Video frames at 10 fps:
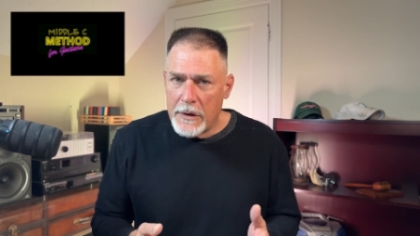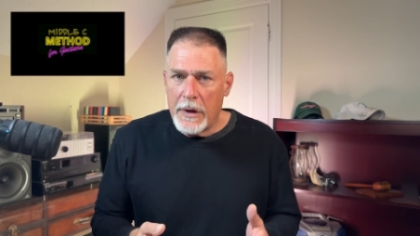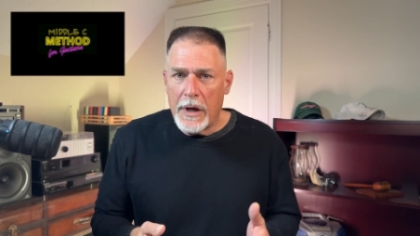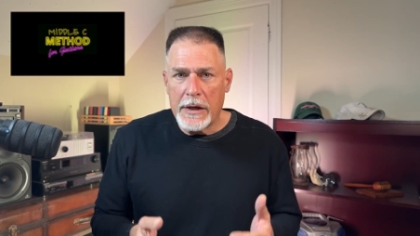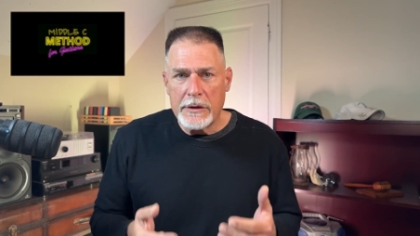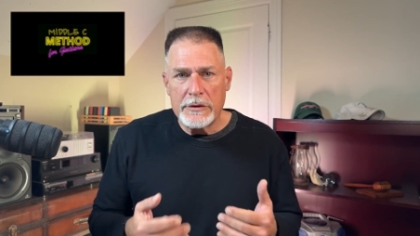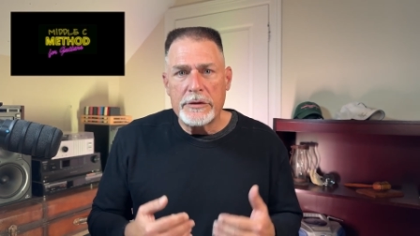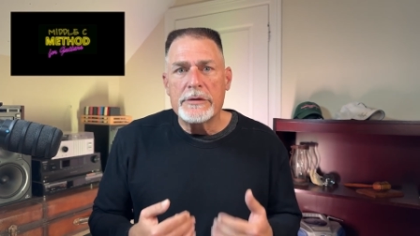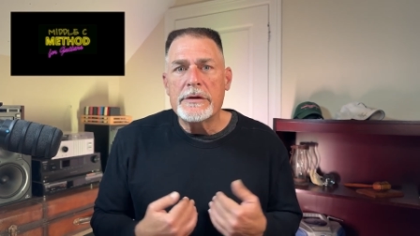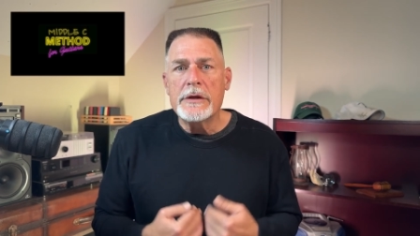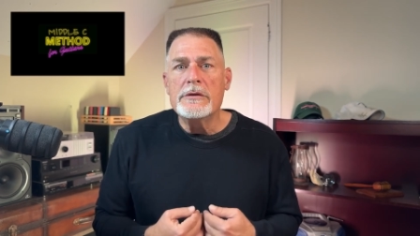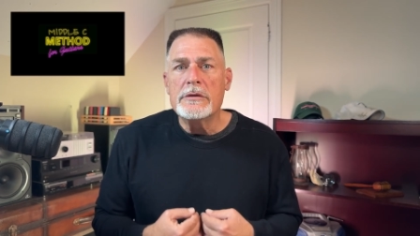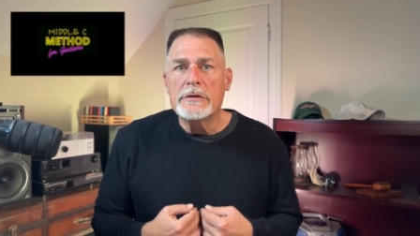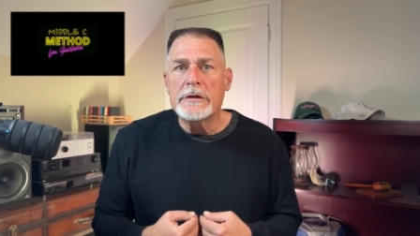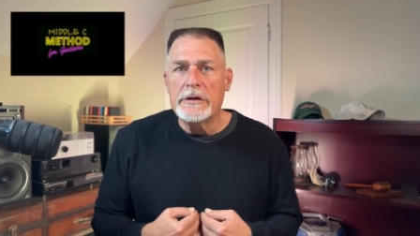I could continue
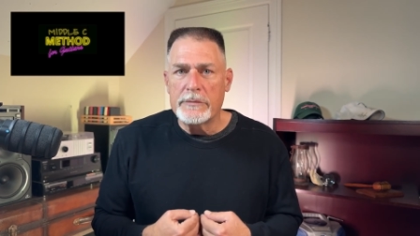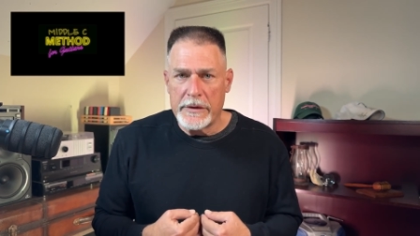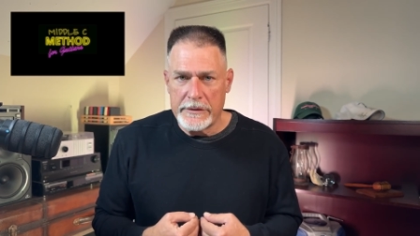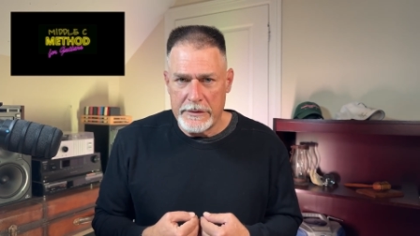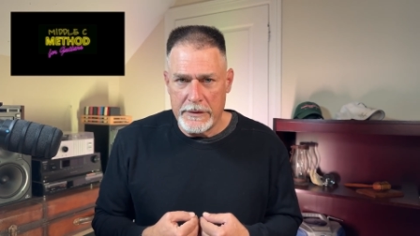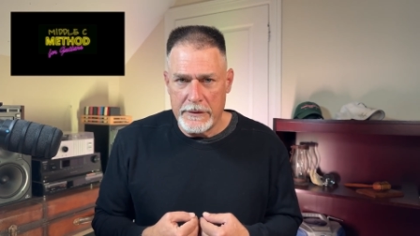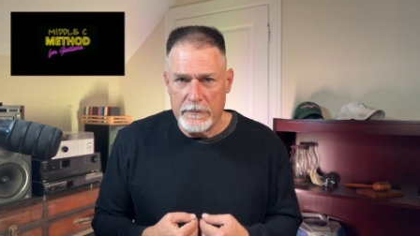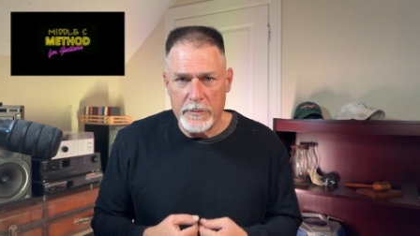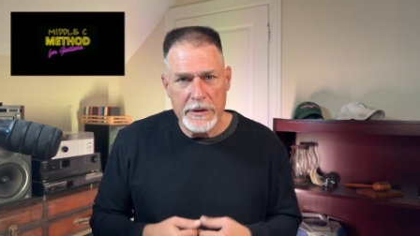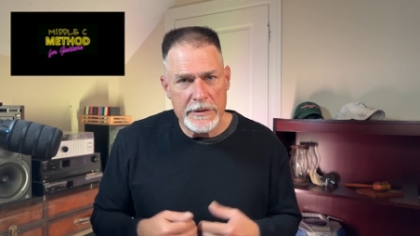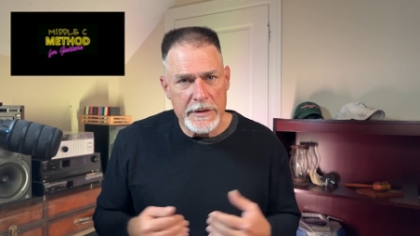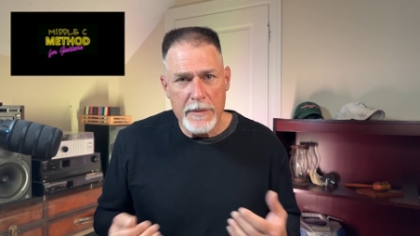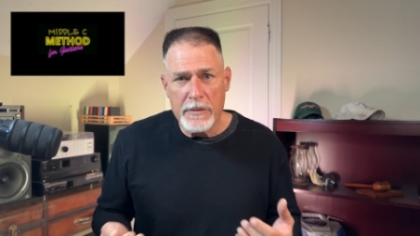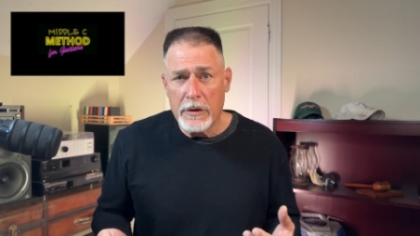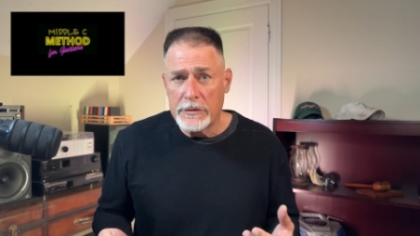to teach myself because
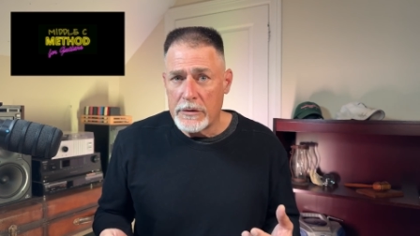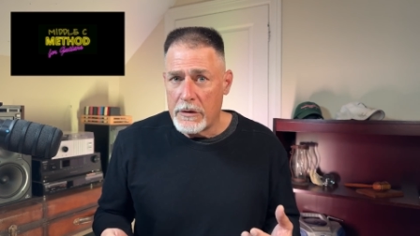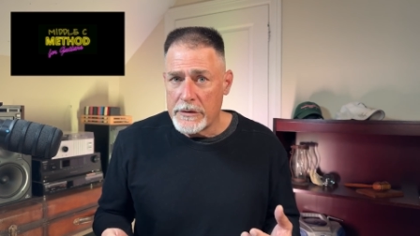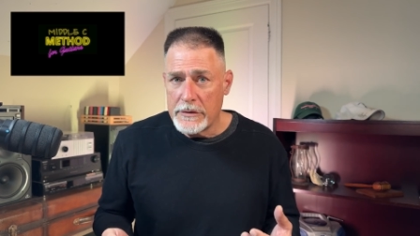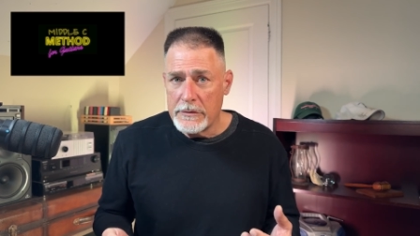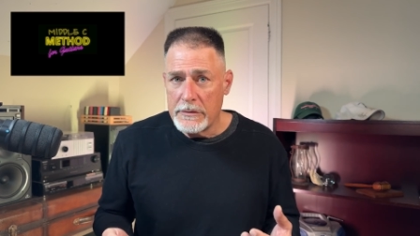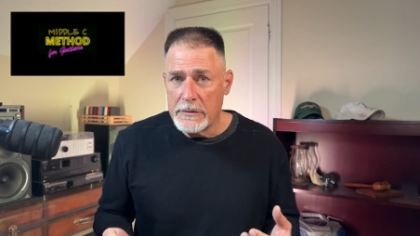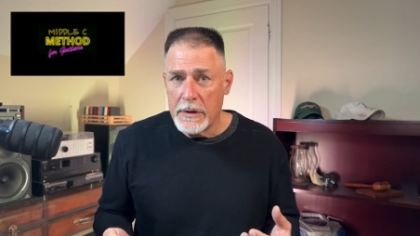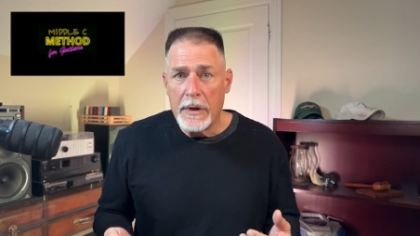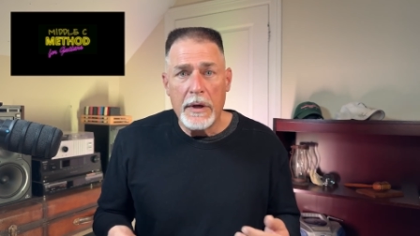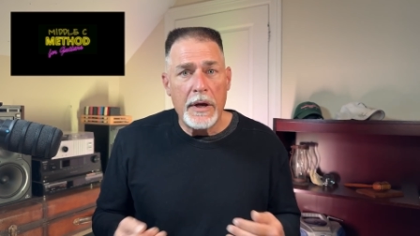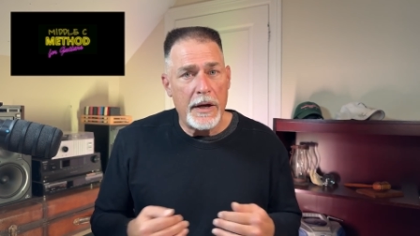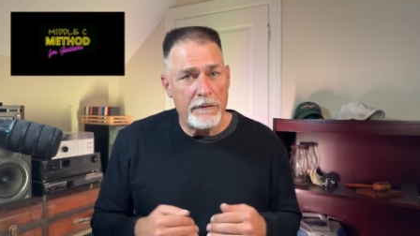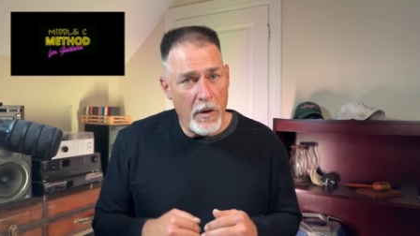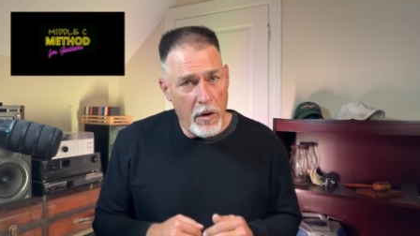I'm a guitar student. I
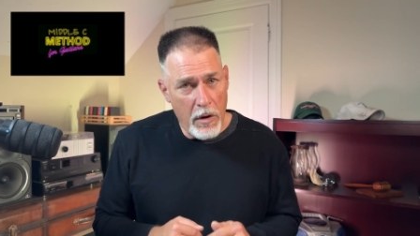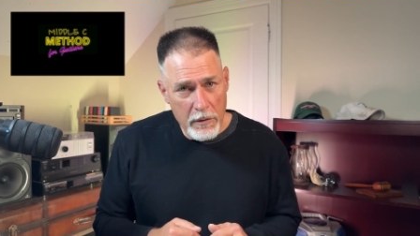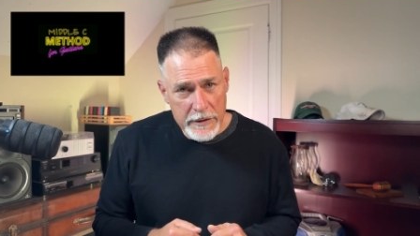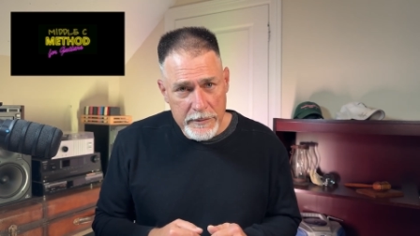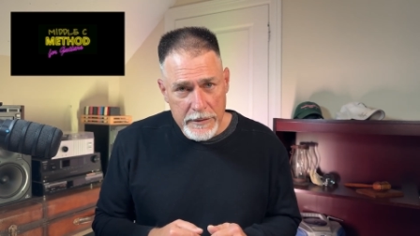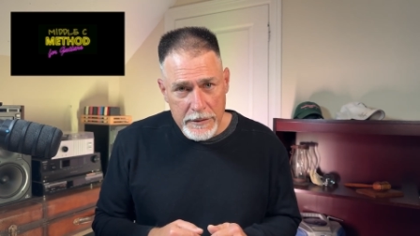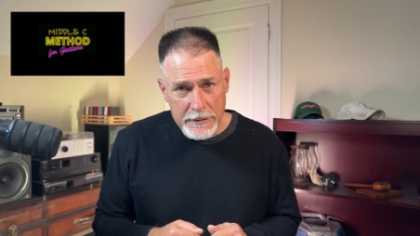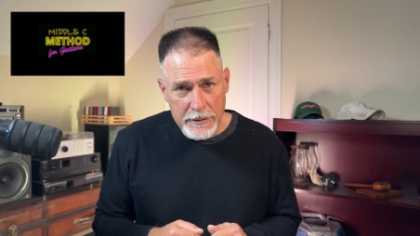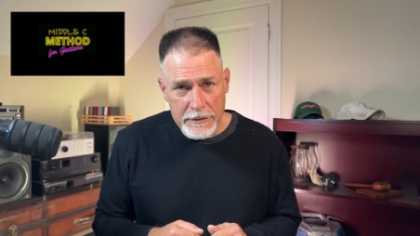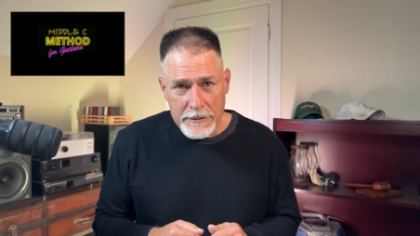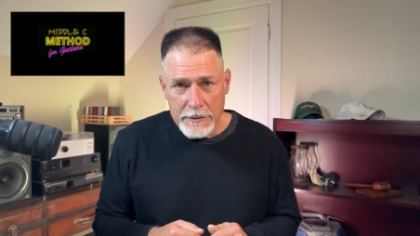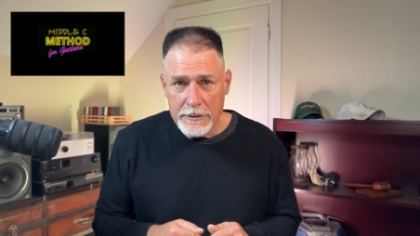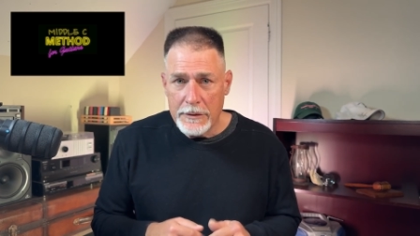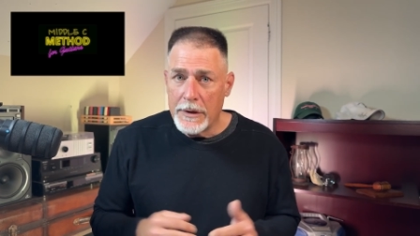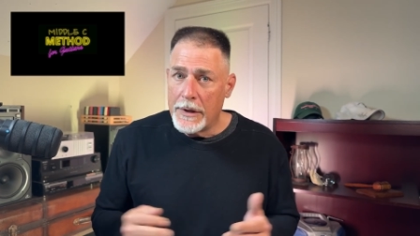have always been a guitar
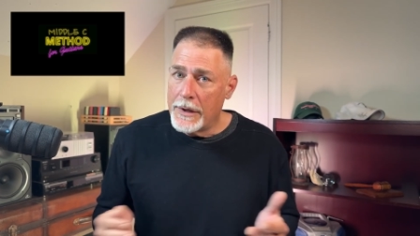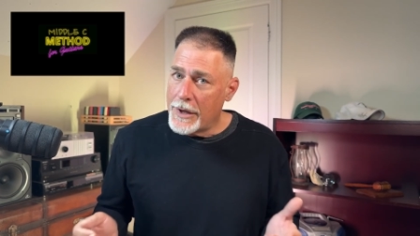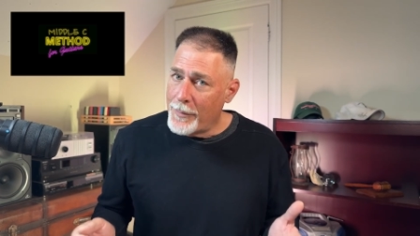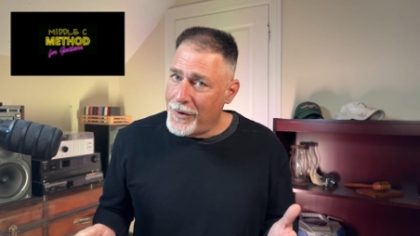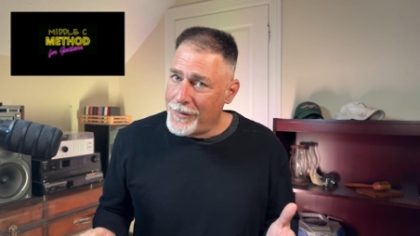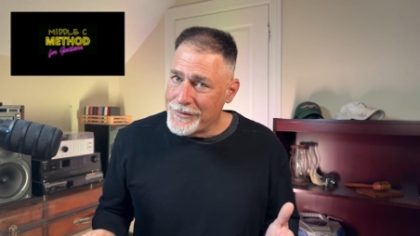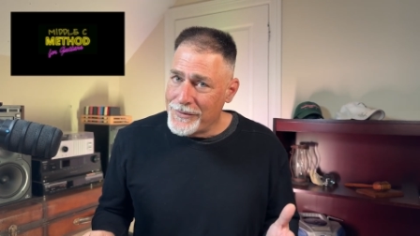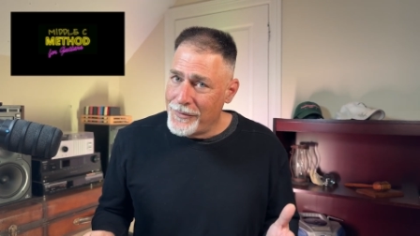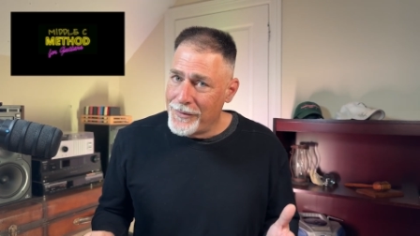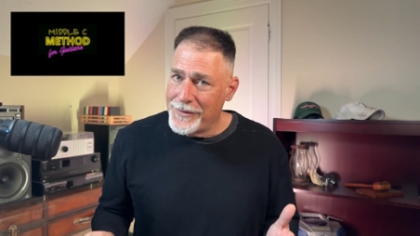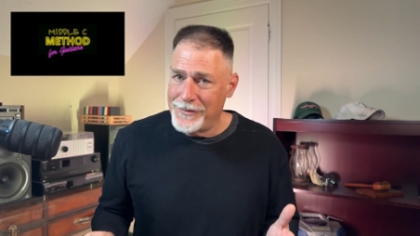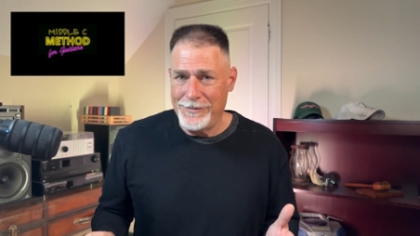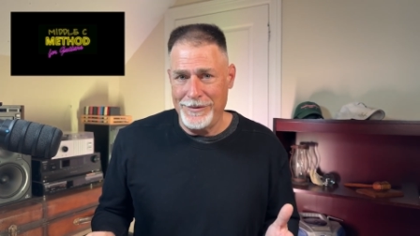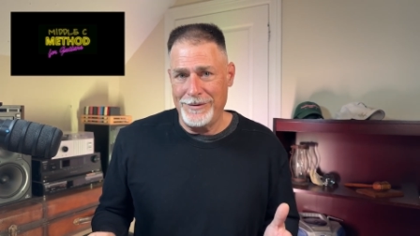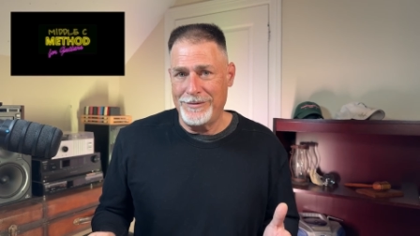student, and I'm always going to
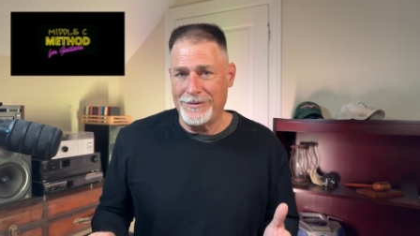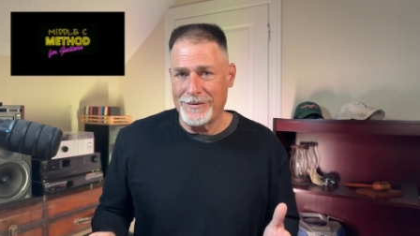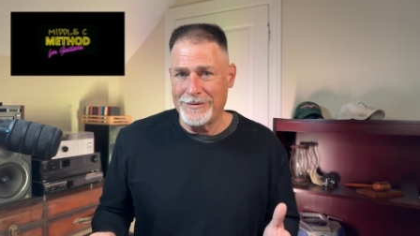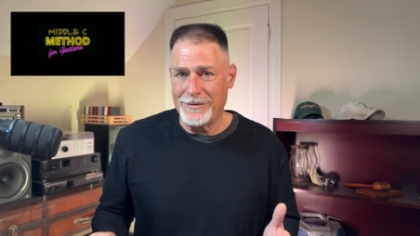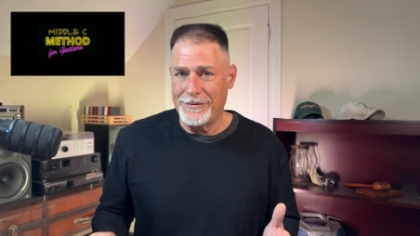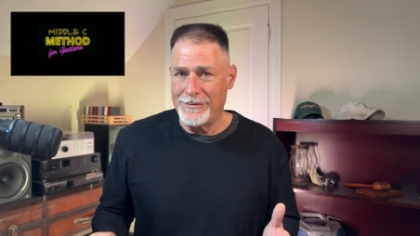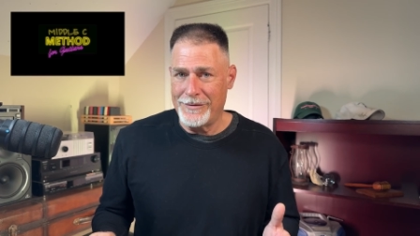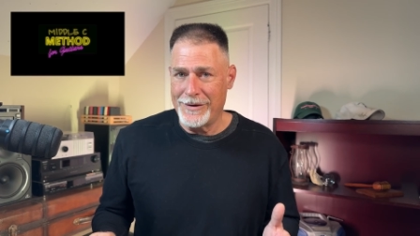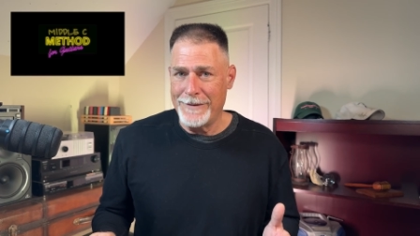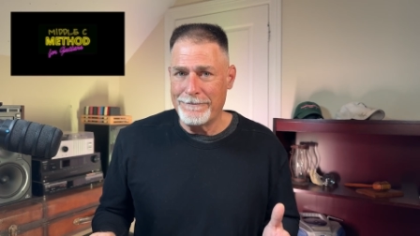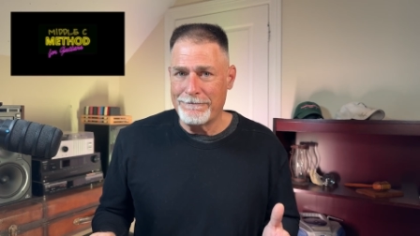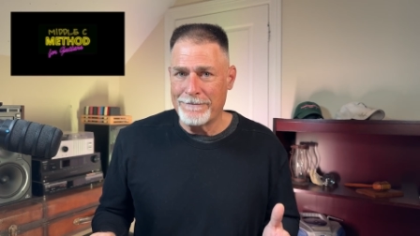be a guitar student, right?